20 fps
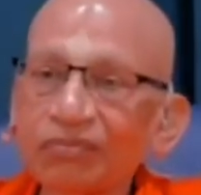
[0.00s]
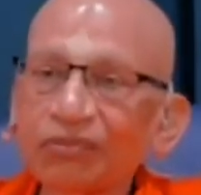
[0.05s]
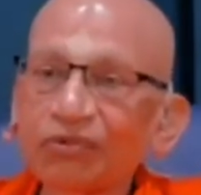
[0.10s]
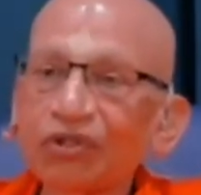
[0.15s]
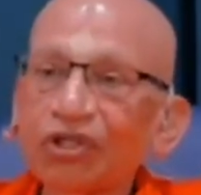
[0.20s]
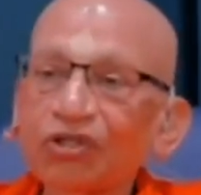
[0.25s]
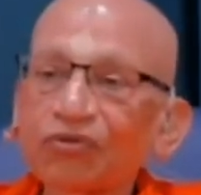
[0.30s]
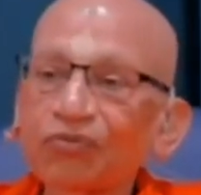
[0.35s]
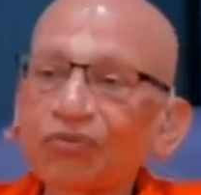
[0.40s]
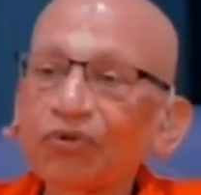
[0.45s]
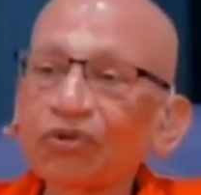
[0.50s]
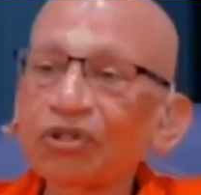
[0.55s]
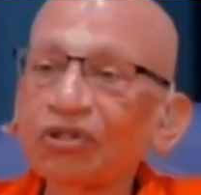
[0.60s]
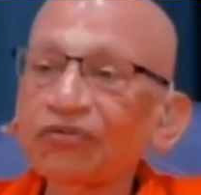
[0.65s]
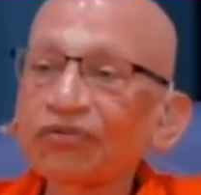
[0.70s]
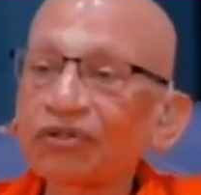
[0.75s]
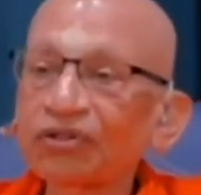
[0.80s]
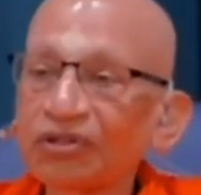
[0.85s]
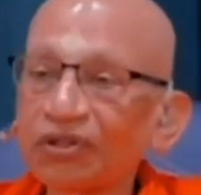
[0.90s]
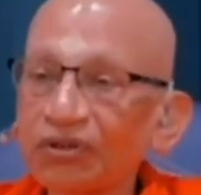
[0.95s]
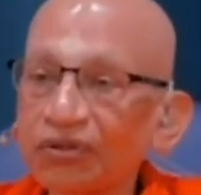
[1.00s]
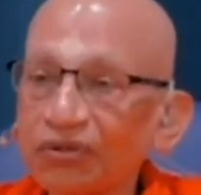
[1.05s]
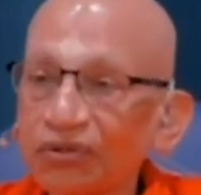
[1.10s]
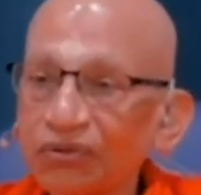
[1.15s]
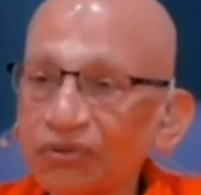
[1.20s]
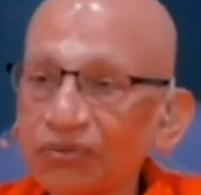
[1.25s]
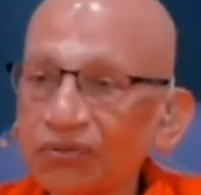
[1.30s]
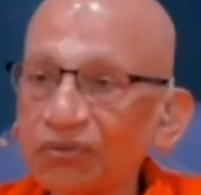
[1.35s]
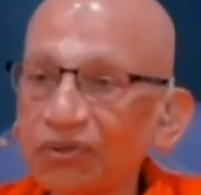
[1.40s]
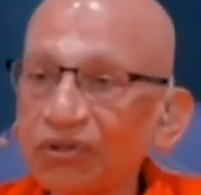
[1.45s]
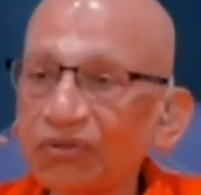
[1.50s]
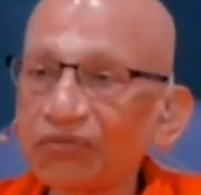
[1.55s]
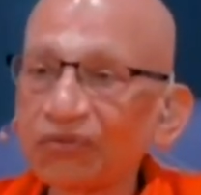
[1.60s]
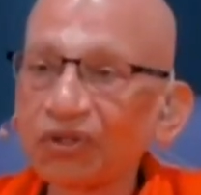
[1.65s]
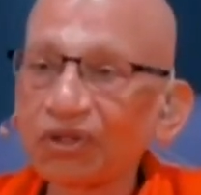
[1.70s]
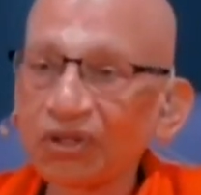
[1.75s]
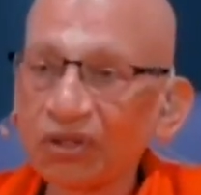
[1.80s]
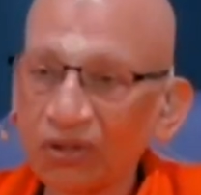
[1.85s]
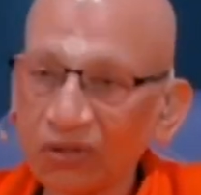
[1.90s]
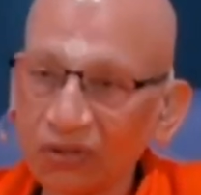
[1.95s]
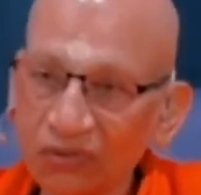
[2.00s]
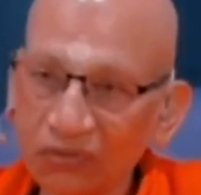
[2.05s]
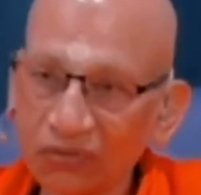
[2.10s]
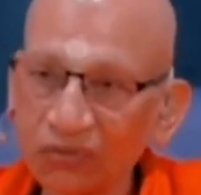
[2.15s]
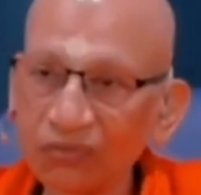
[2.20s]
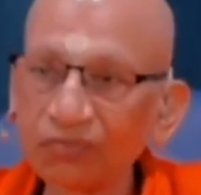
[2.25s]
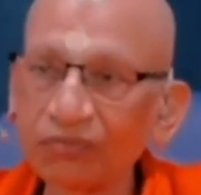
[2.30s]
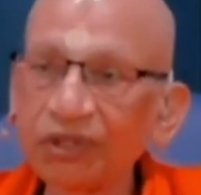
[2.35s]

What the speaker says: to expose ourselves to and what not to,